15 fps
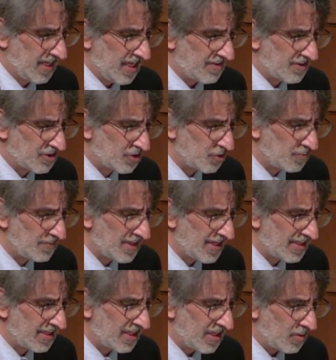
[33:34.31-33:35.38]
The two
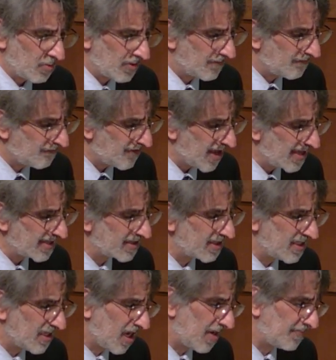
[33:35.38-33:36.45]
men were emphatically
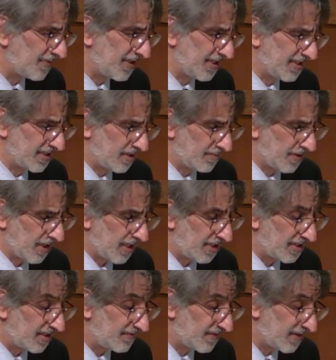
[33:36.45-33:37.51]
not peas in a pod,
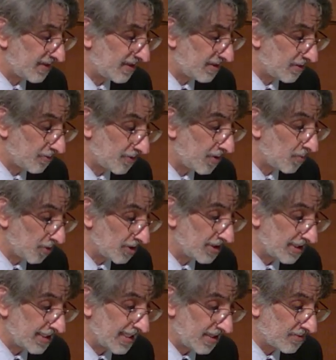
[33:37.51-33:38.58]
even though they were
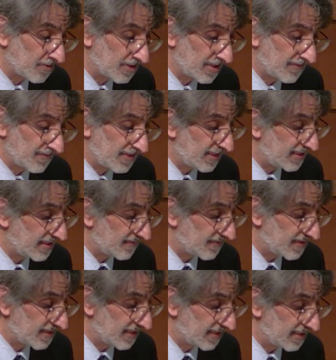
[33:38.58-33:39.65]
together in
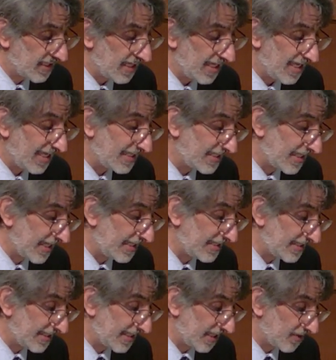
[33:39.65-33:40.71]
1776 and died
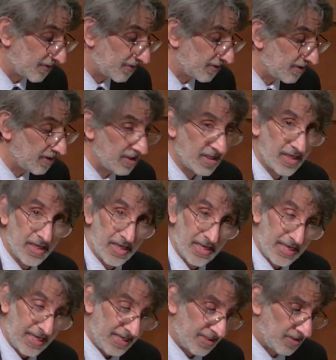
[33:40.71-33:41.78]
together
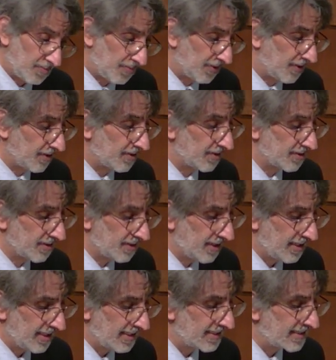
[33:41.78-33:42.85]
and apart
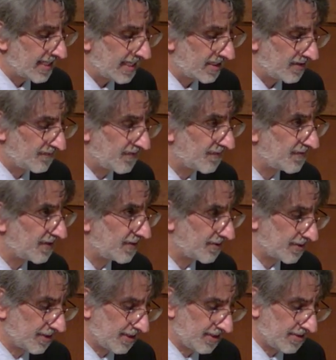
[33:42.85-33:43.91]
exactly 50
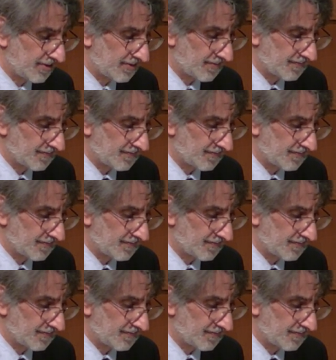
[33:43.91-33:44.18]
years later.